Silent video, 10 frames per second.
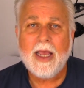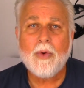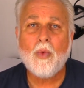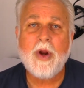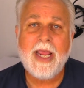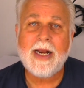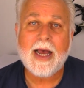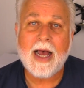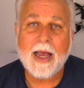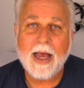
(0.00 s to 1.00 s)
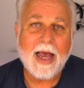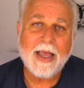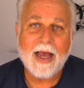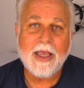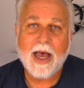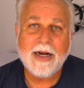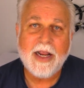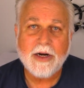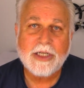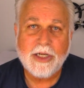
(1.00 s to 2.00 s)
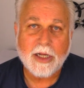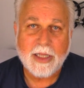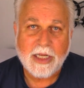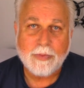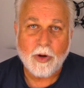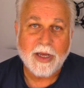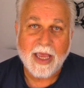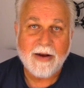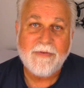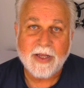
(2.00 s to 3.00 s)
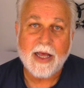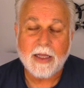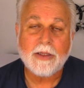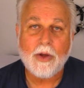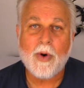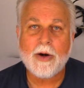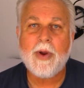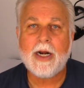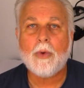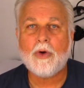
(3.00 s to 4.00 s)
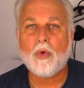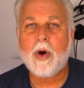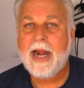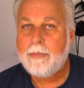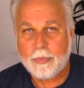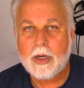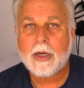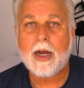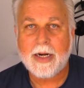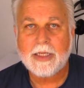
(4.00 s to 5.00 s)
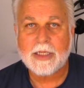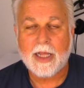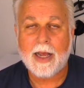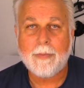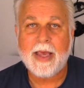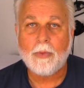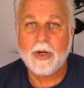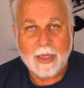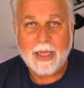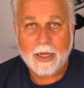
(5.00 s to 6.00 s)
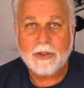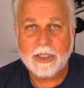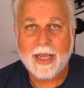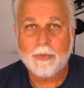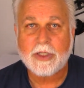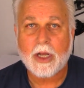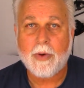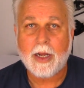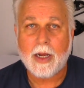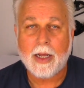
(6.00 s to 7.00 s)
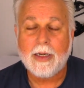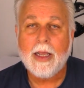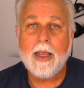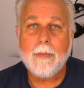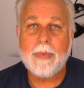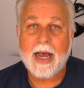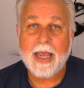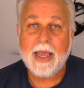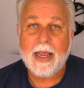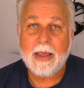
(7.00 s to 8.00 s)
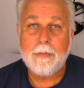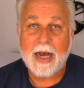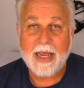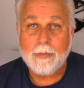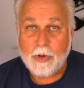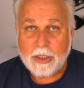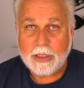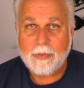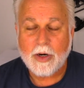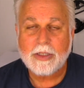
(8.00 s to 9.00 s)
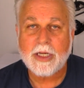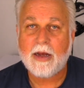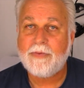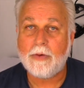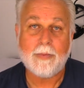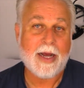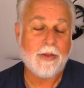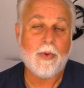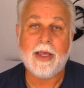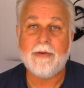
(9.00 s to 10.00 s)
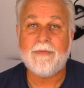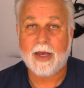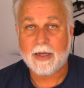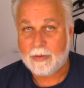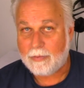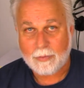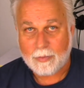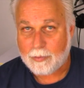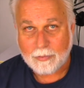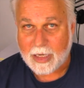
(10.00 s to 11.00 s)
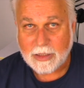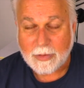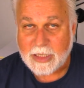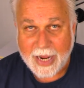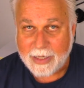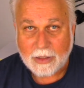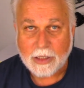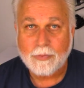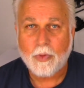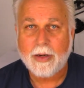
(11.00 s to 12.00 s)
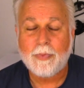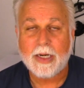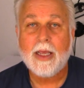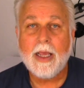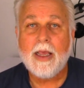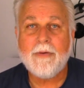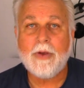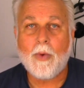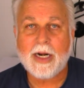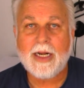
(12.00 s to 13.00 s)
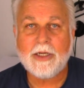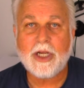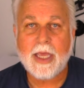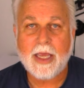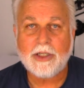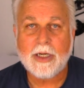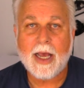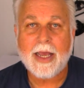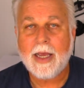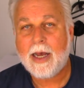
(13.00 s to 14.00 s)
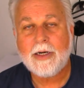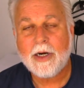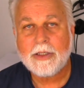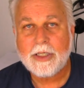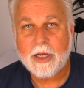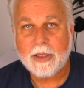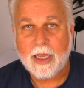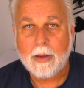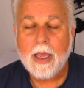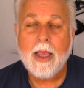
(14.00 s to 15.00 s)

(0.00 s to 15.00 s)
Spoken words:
Read Ayaan Hirsi Ali's book, Infidel. You want to read a great book on Islam and really understand what's going on by a Muslim herself, who, by the way, the fucking Muslims hate at this point. But if you want an education, Ayaan Hirsi Ali,